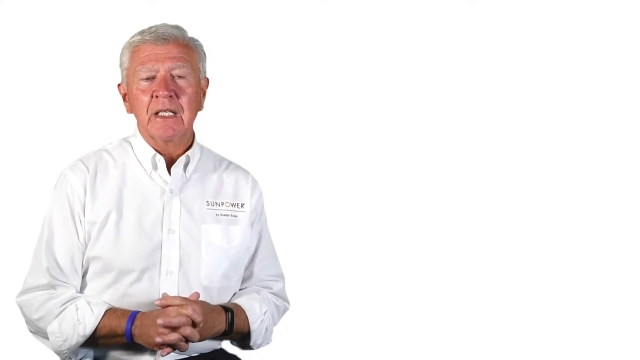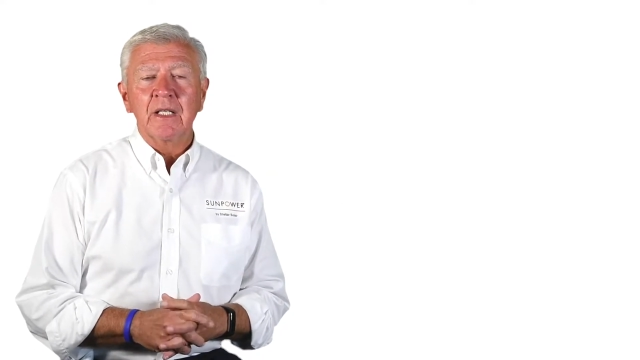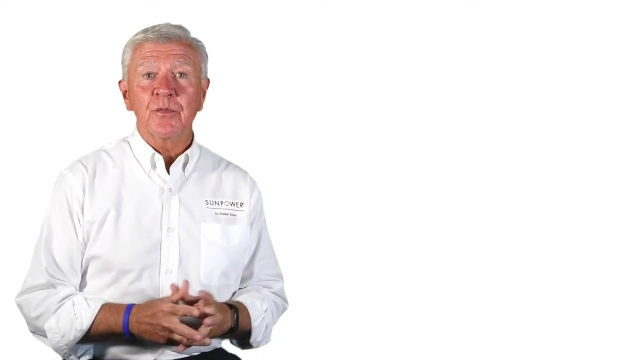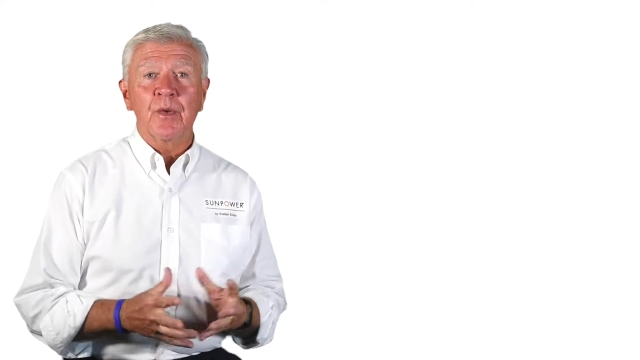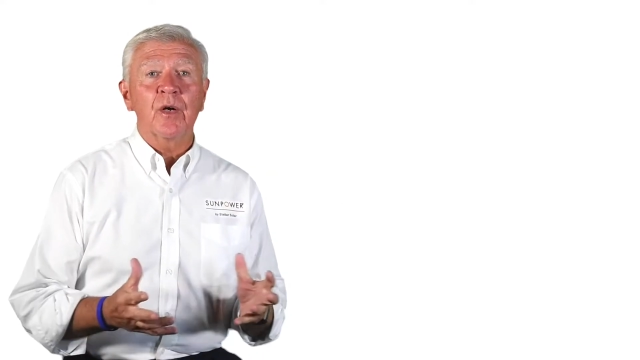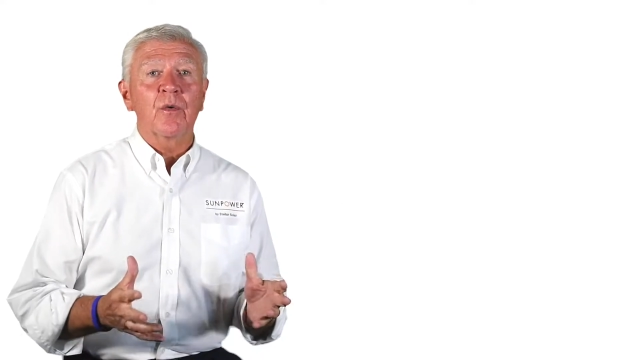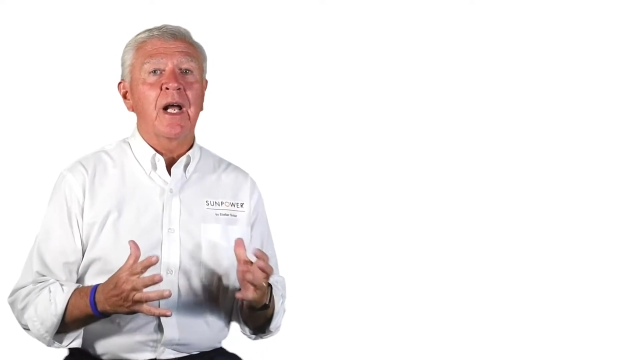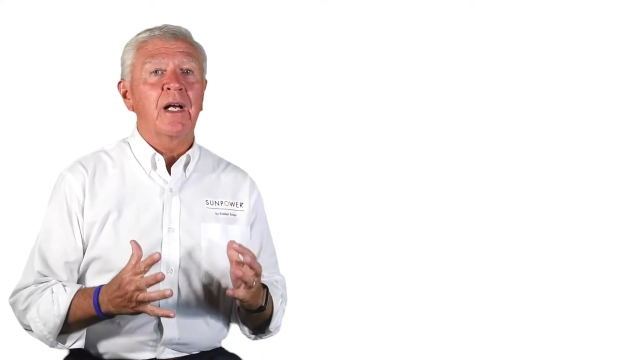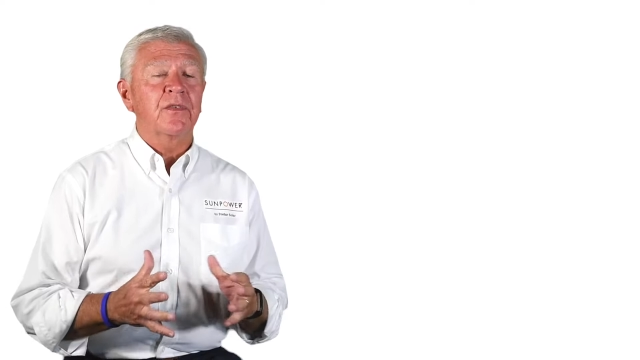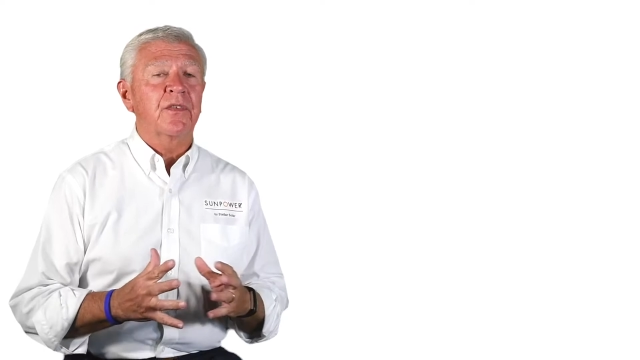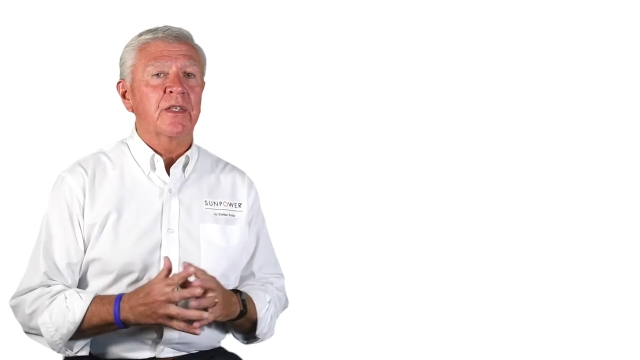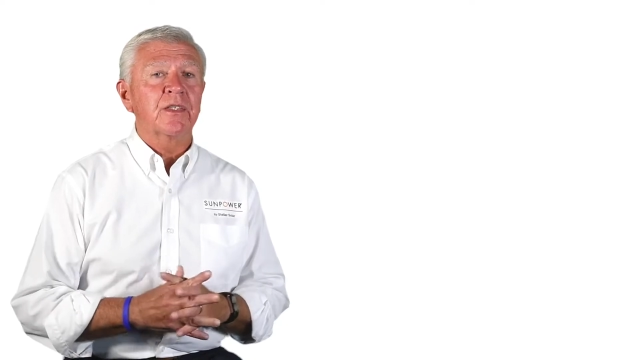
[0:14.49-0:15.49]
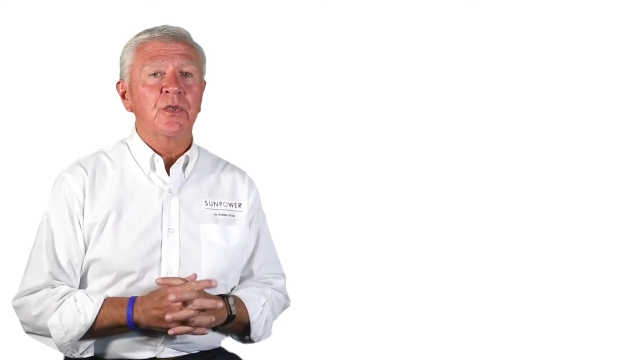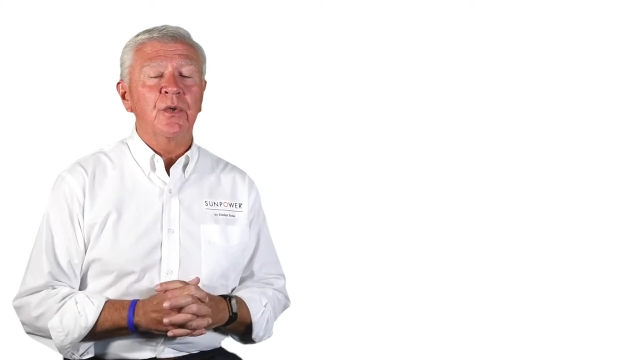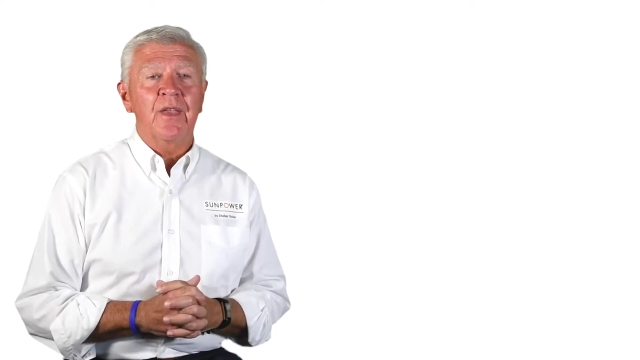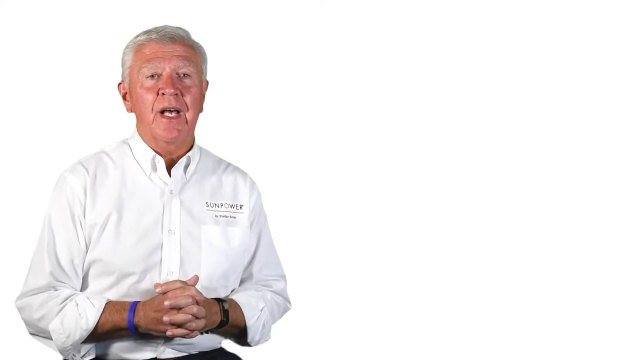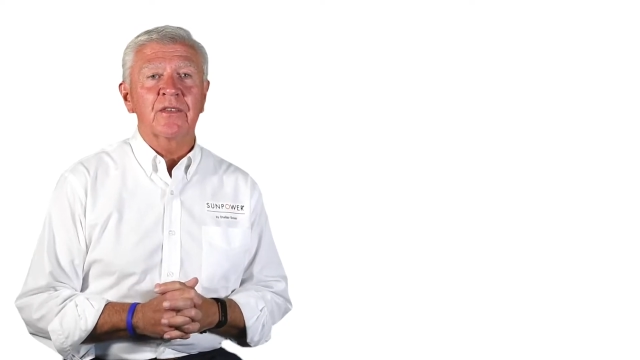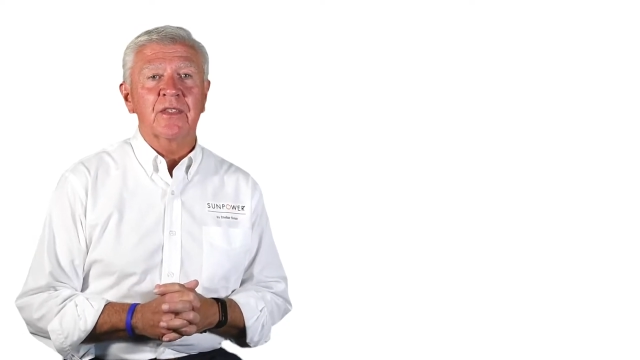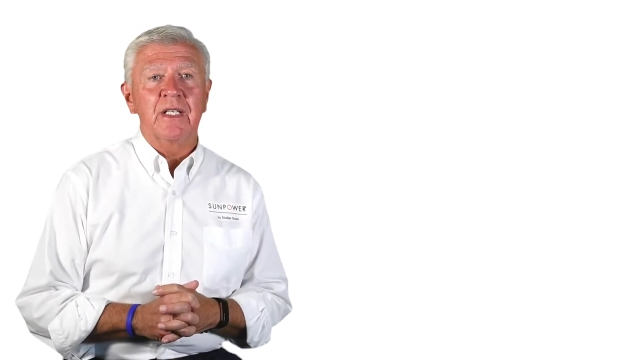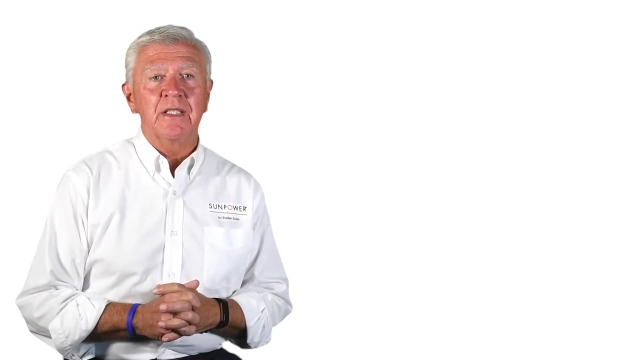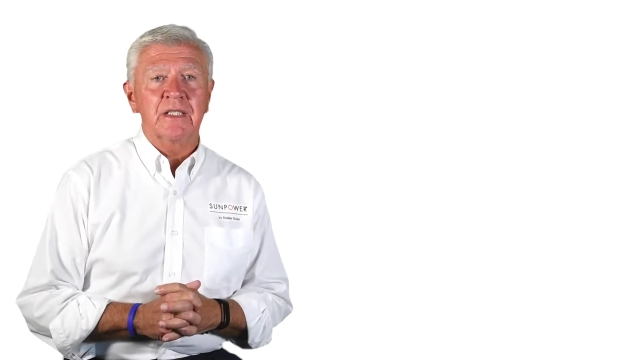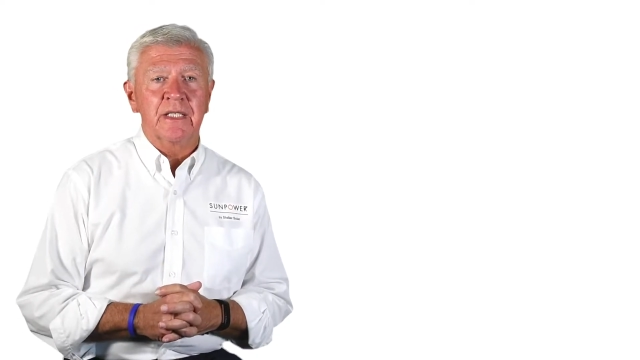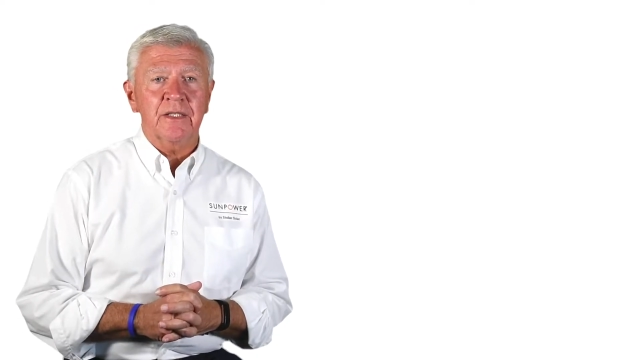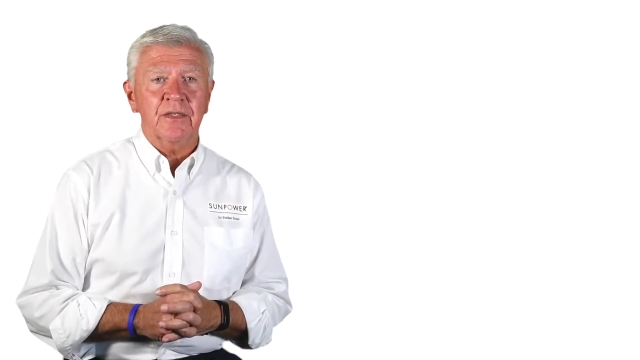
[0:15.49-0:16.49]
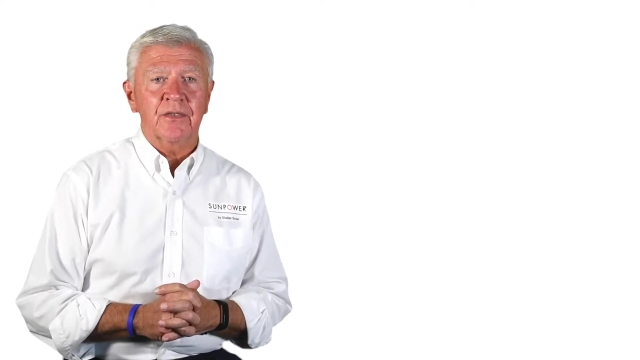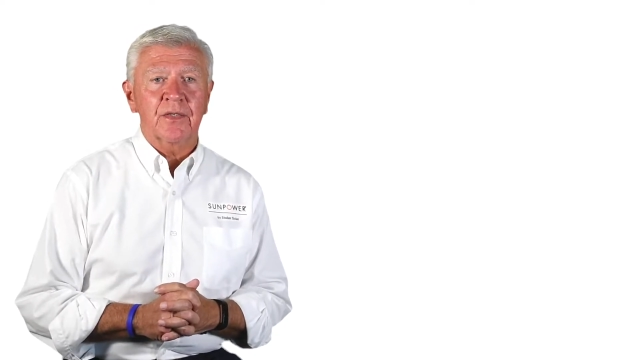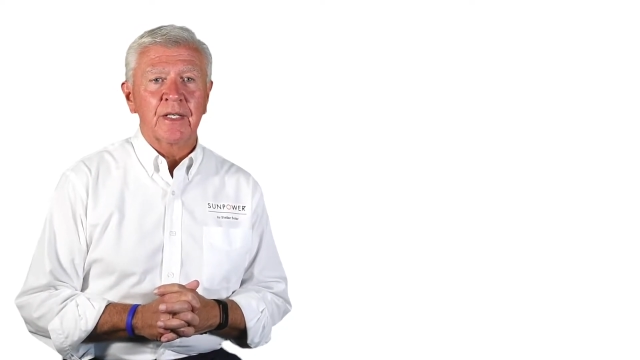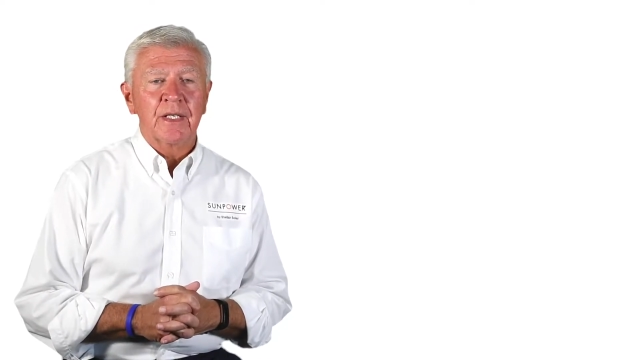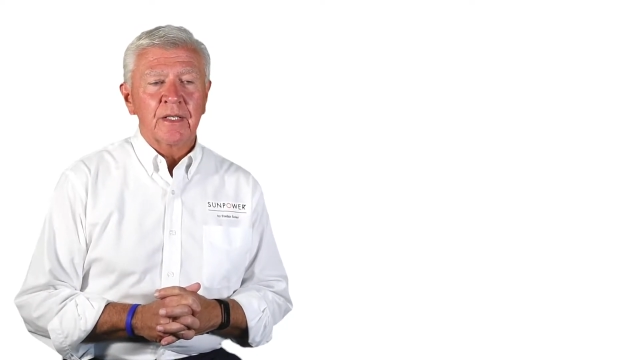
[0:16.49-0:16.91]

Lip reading: It's been around since 2006.